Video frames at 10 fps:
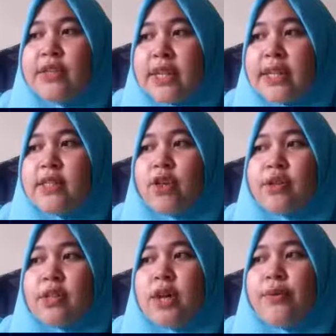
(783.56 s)
linguistics
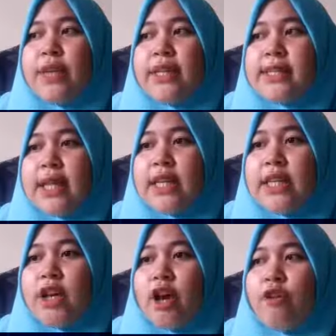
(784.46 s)
concerned with the
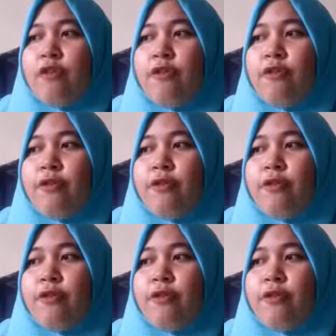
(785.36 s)
study of